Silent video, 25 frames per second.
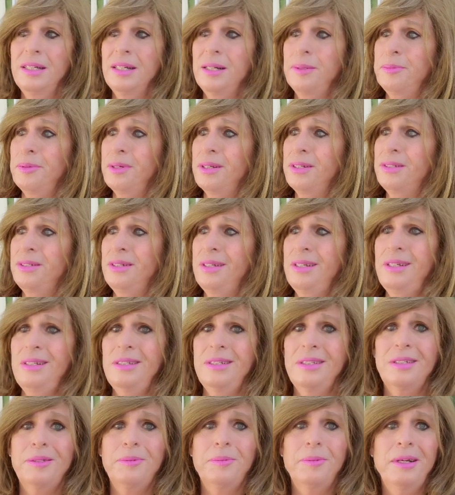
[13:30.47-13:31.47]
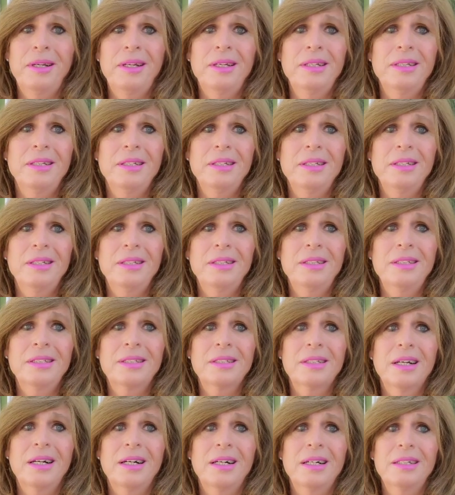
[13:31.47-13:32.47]
I'm like, Jesus, man, this
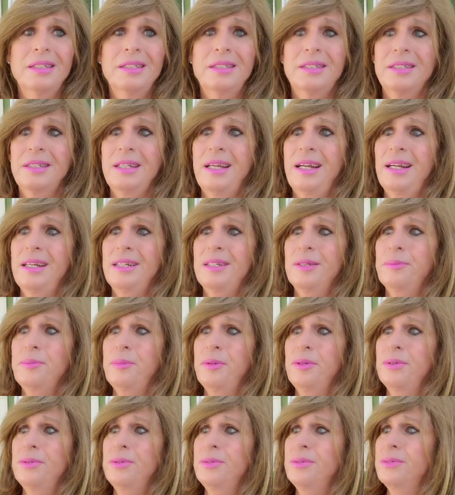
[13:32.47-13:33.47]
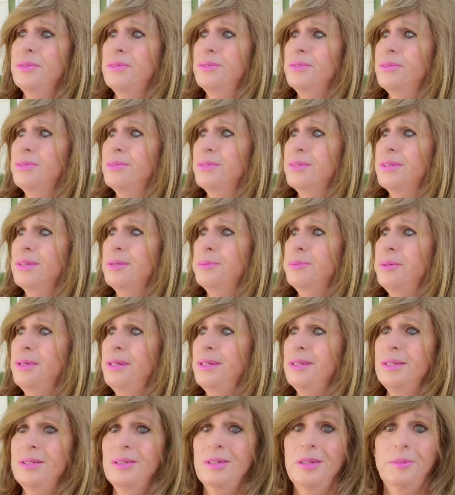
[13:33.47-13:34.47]
guy's out in the middle of, I
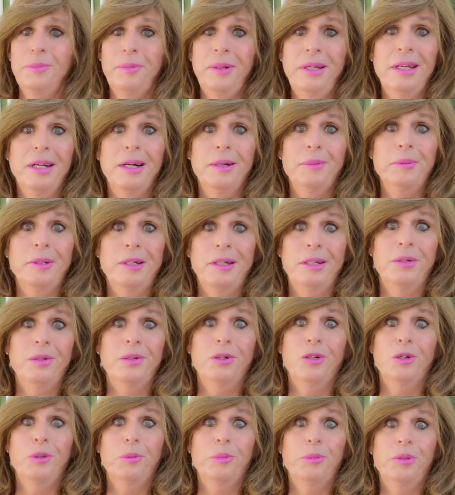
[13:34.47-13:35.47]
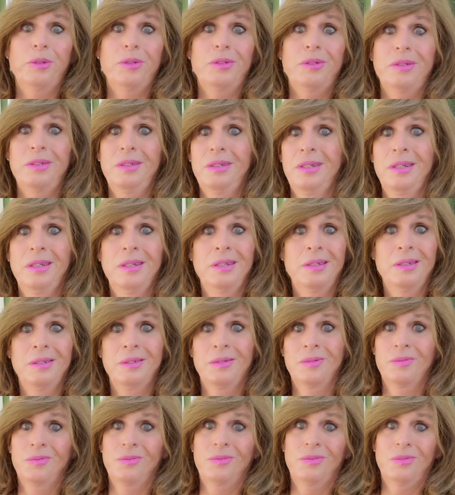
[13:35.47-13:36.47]
mean, look at me, I'm in an urban,
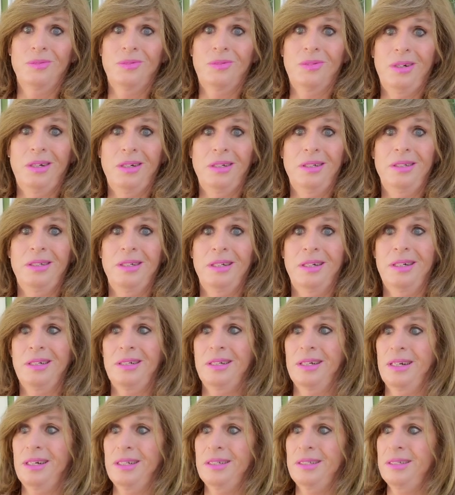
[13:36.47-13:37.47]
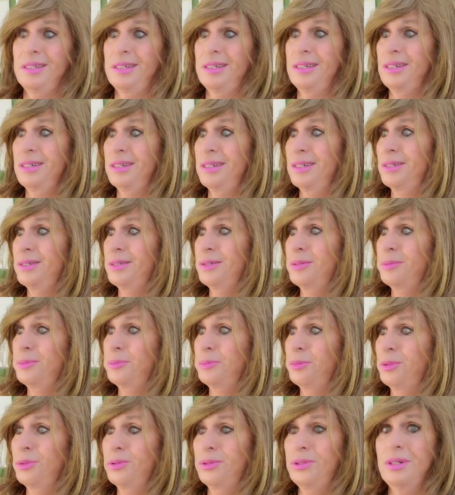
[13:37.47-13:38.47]
right? I got uh,
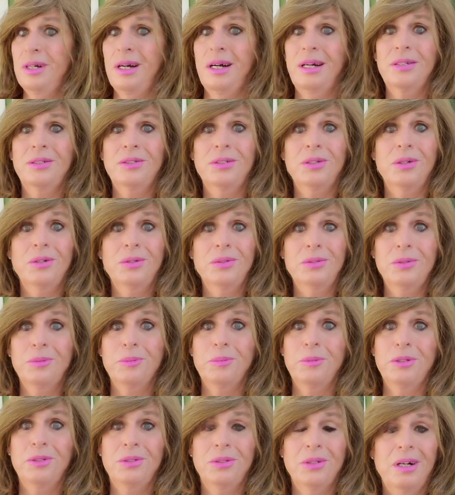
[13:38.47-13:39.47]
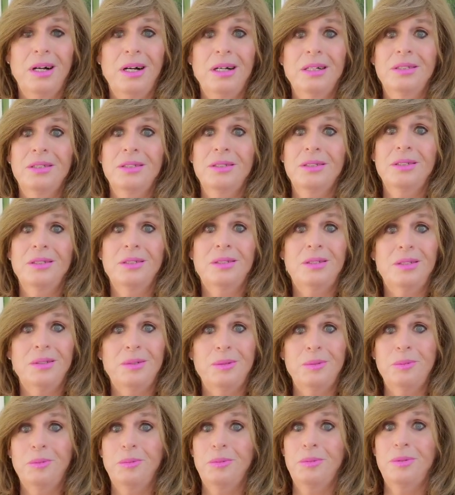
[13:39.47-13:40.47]
muchachos, muchachas,
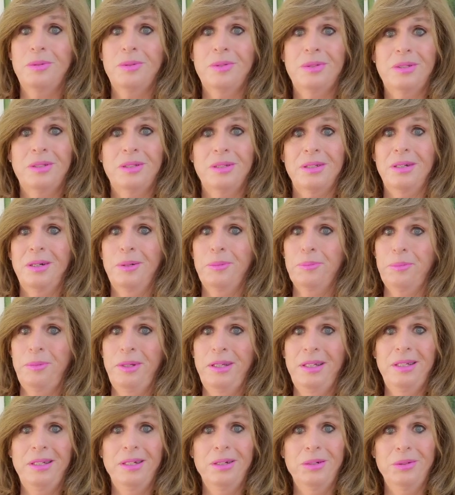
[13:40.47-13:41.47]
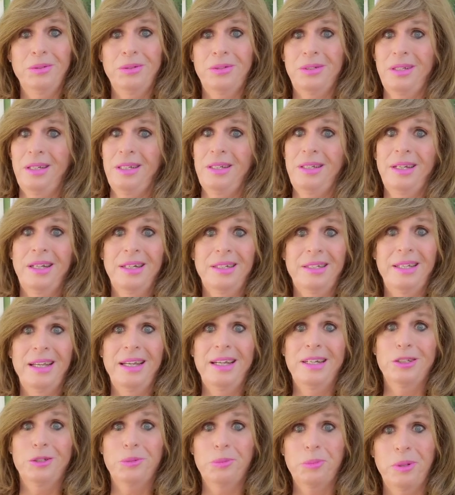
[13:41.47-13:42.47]
and amigos hitting that
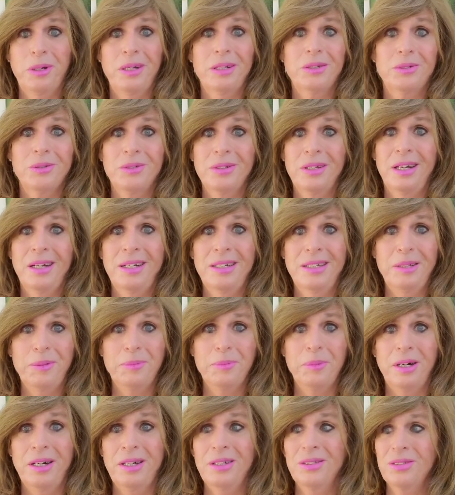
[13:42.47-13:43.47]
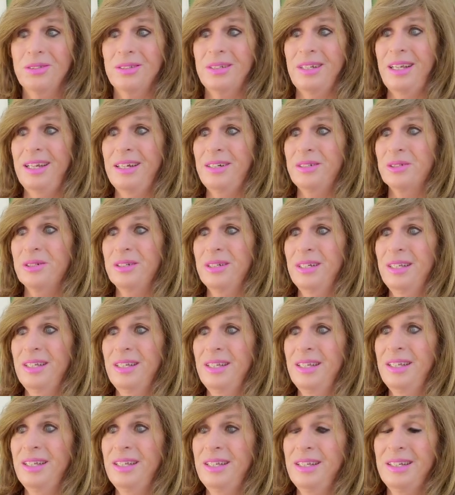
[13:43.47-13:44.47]
gas pedal 90 miles an hour,
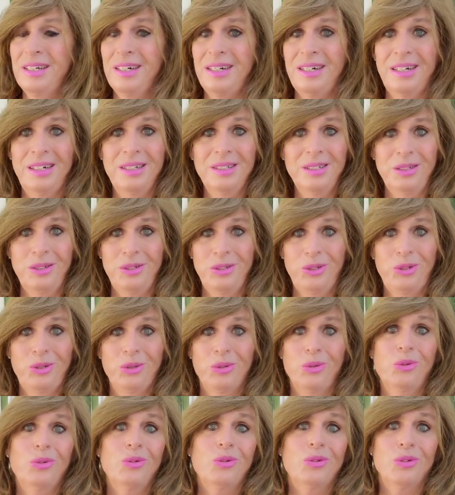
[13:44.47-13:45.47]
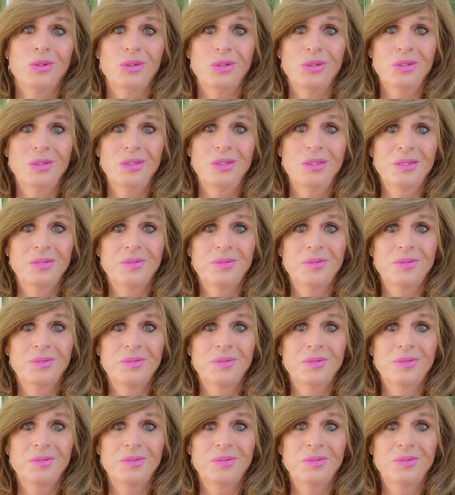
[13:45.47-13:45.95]
uninsured,